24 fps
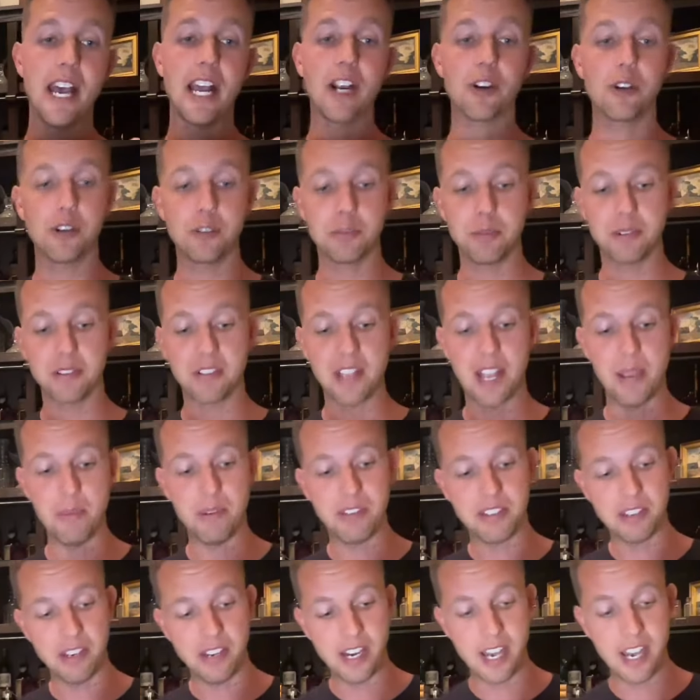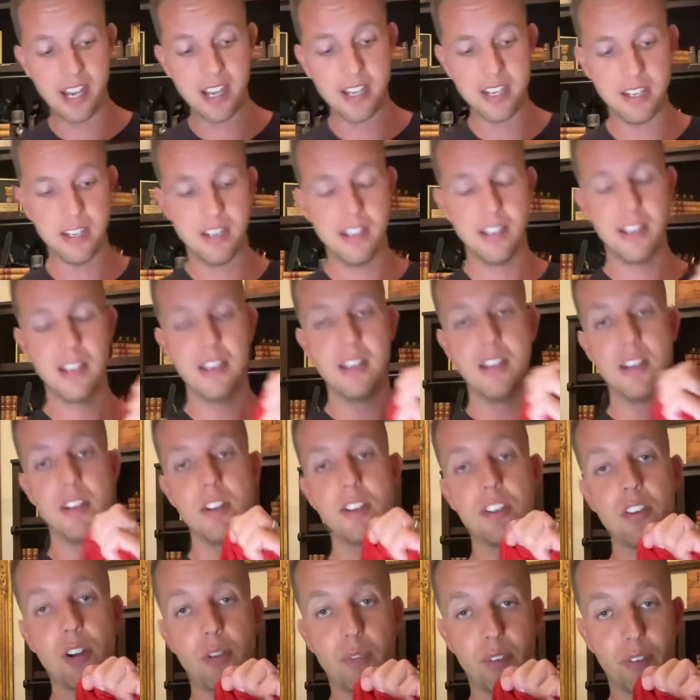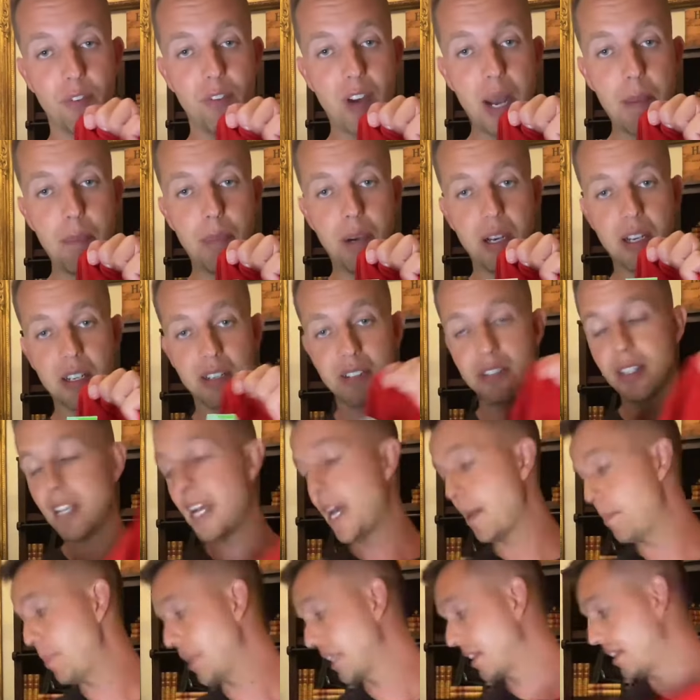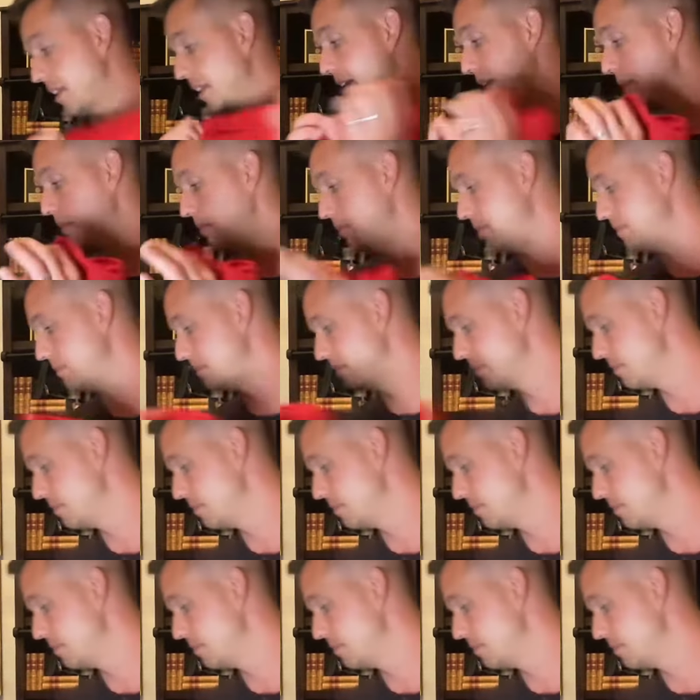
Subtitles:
at Christmas time, is it not? So for $5, I picked it up.